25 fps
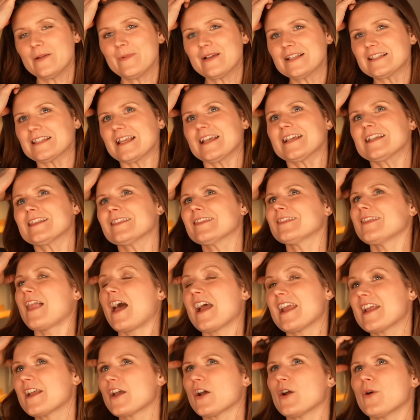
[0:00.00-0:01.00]
time I say
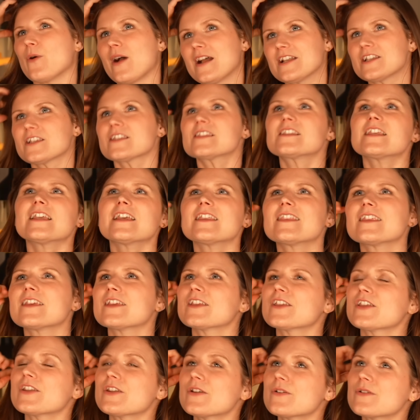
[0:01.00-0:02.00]
LIGO, I just hear that,
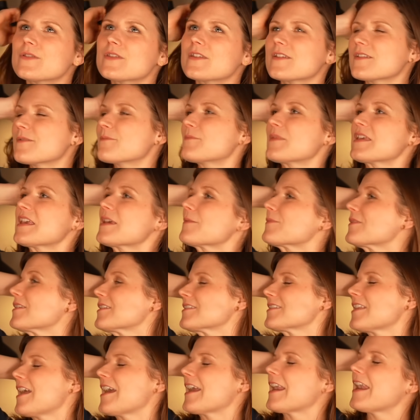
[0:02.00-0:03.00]
you know, the meme
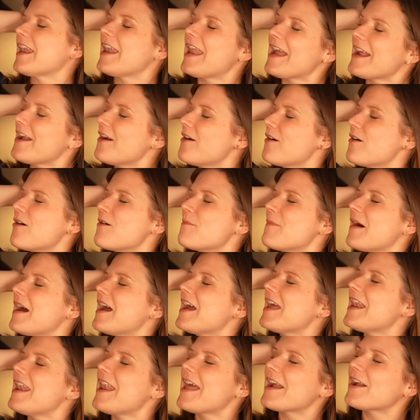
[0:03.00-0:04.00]
that's like, Lego,
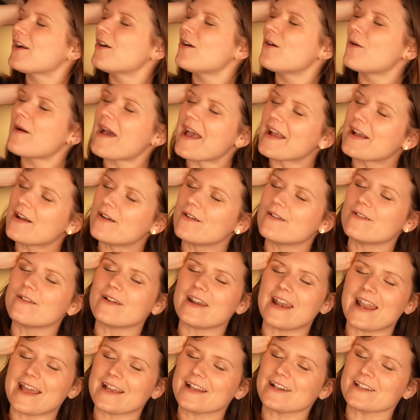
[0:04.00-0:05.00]
my Lego, ego,
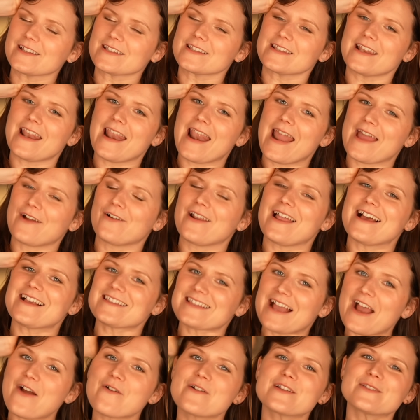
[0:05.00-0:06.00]
legless, Legolas.
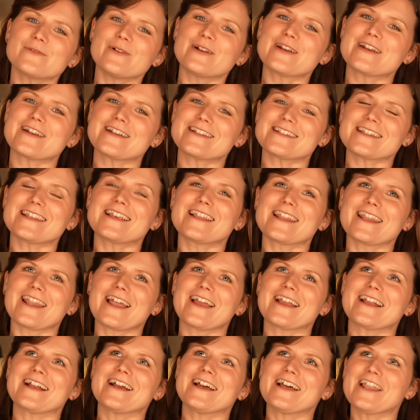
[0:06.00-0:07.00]
I always want
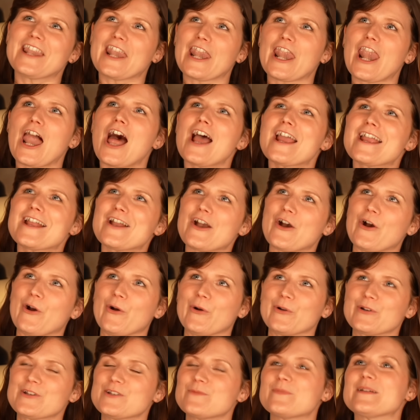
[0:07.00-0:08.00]
like
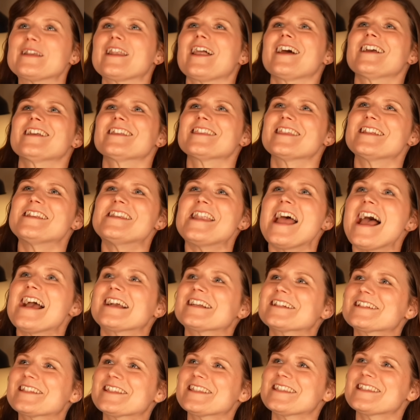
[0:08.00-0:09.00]
LIGO to be like the
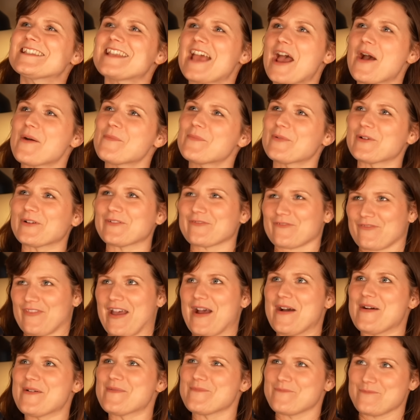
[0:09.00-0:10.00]
next step of
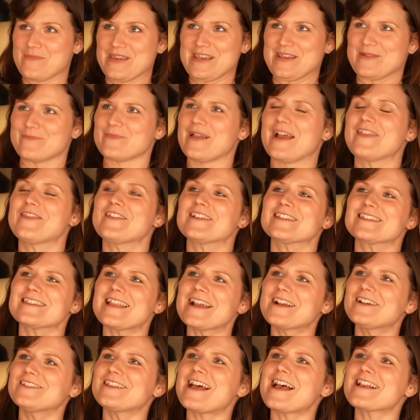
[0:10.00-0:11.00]
that meme. Like there's
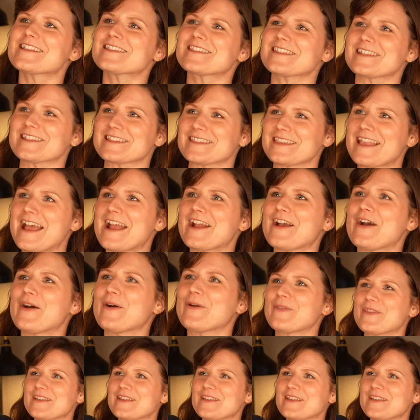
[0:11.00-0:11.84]
Legolas, there's Lego,